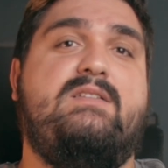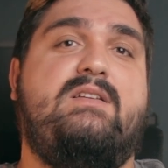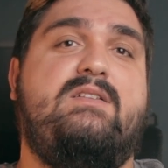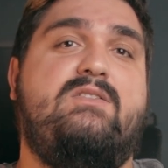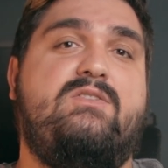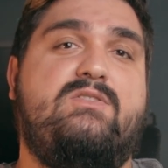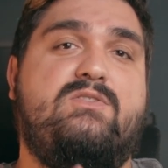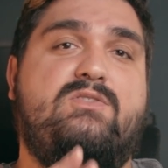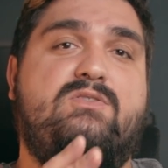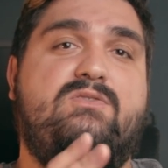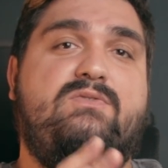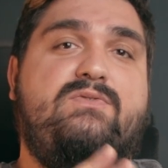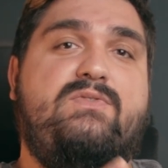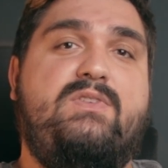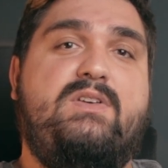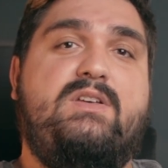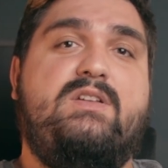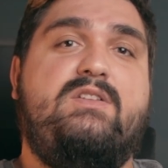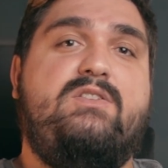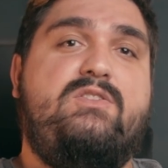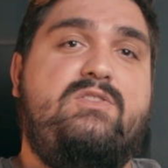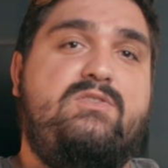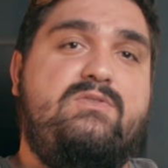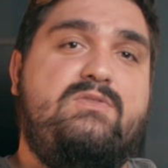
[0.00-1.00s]
and also if you
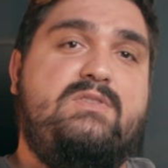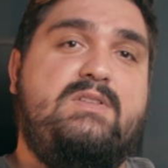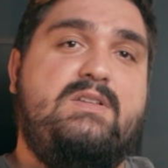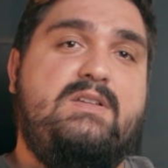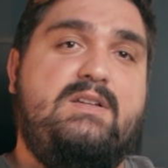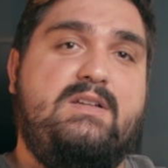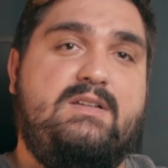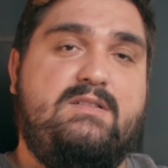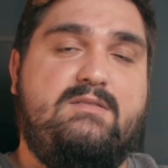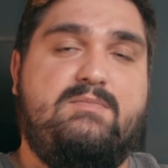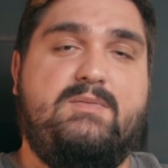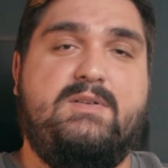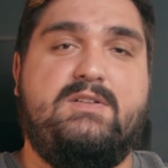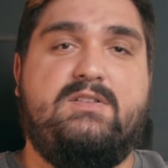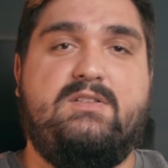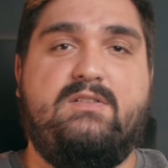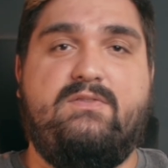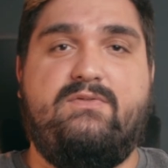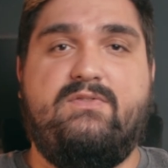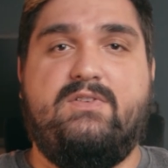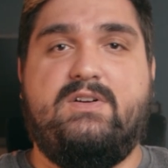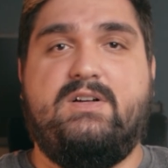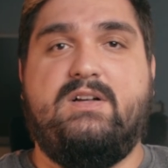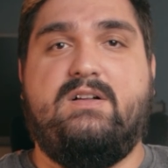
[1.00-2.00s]
can use it, especially
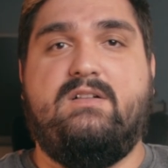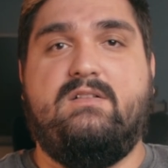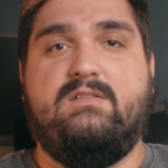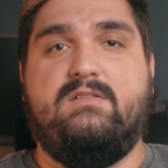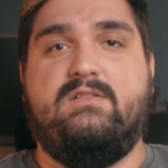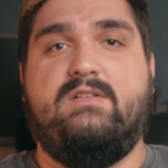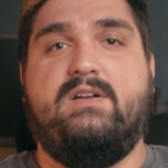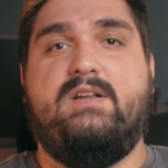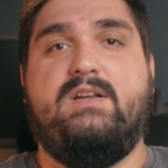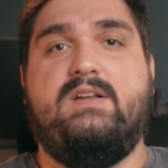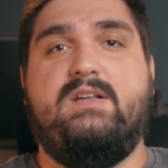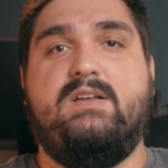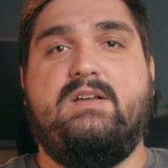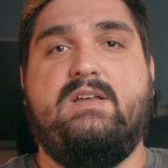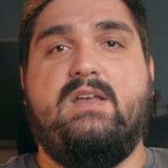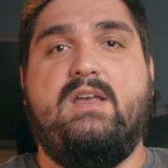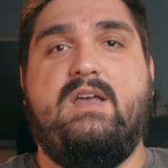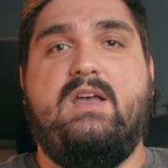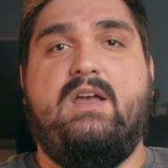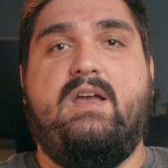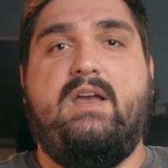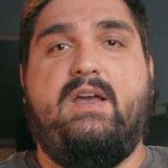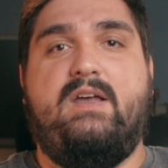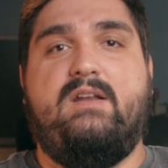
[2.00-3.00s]
for color grading
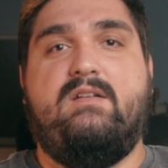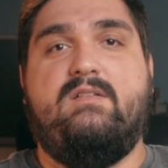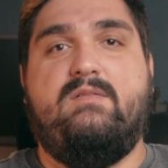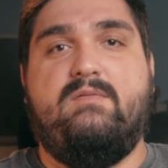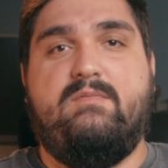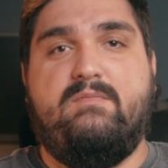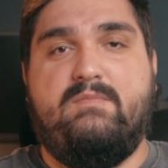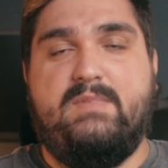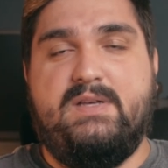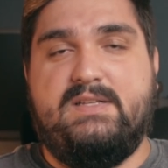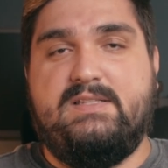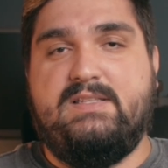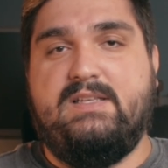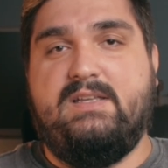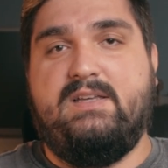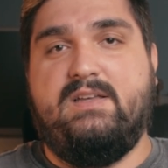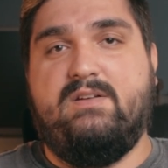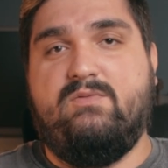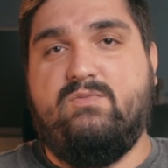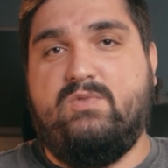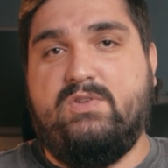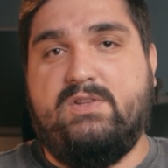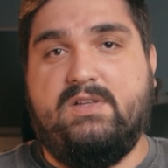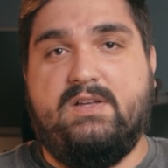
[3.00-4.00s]
and mixing
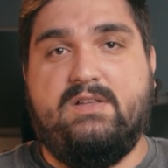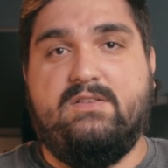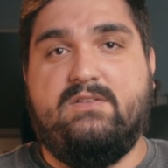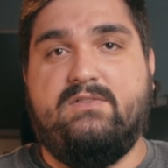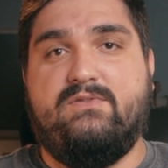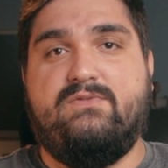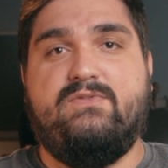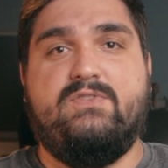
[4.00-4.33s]
in with other